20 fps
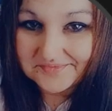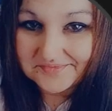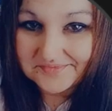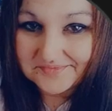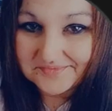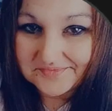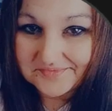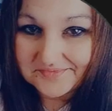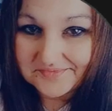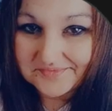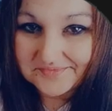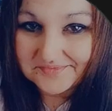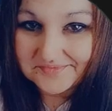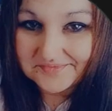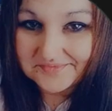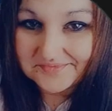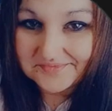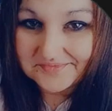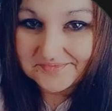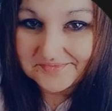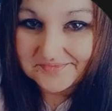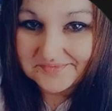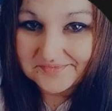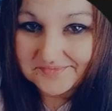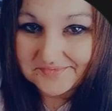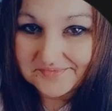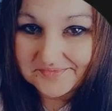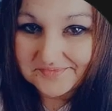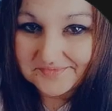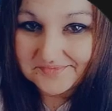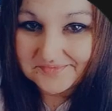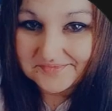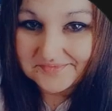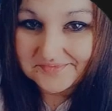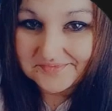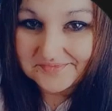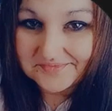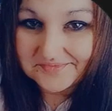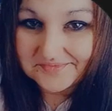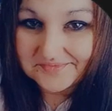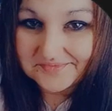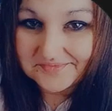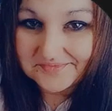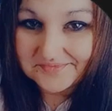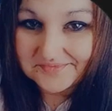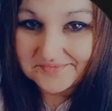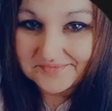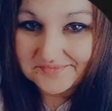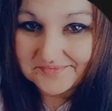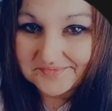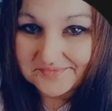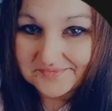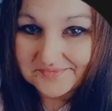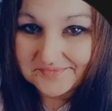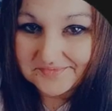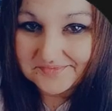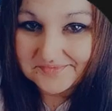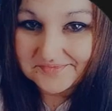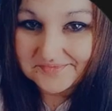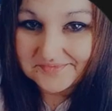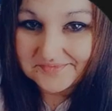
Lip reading: No one is speaking in this clip.